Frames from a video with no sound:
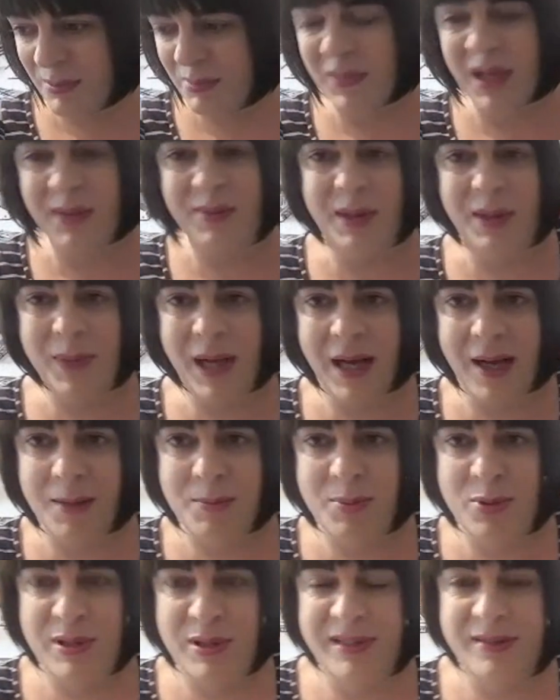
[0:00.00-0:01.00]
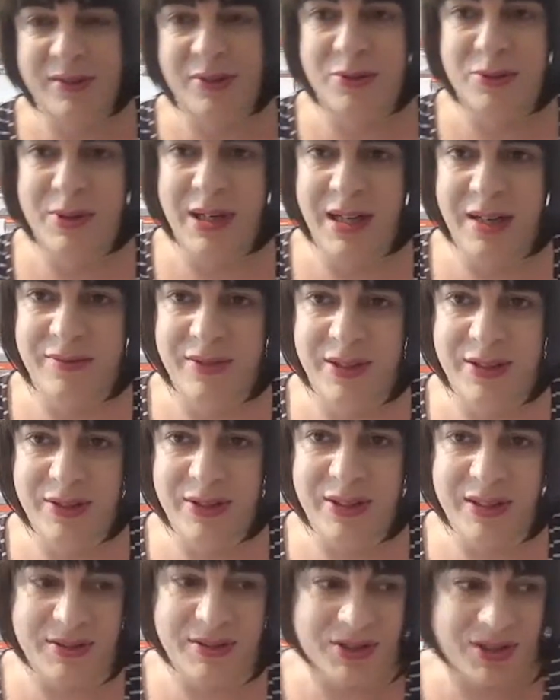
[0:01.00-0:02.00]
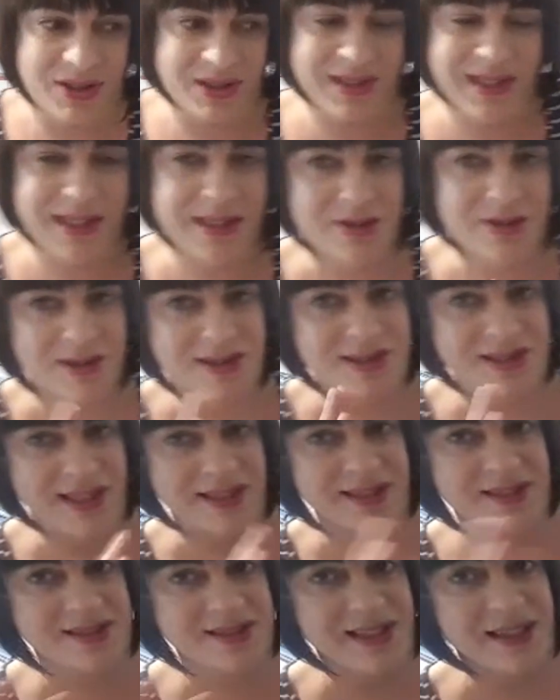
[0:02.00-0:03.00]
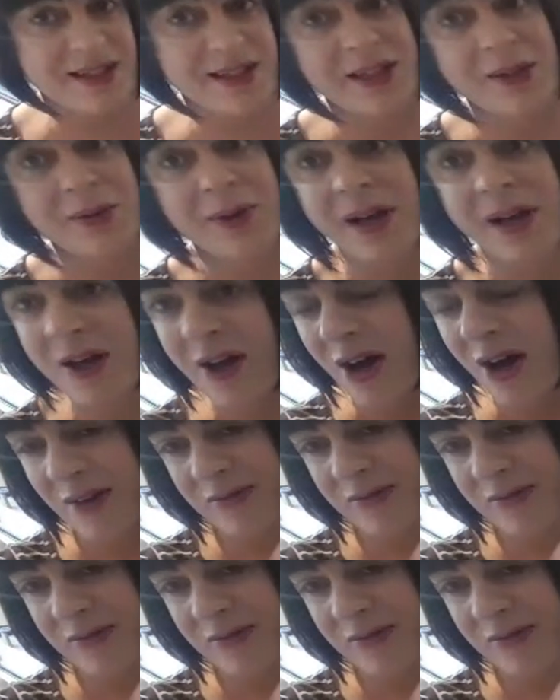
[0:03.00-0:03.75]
maybe a PowerPoint or whatever, you can just literally set this down anywhere. I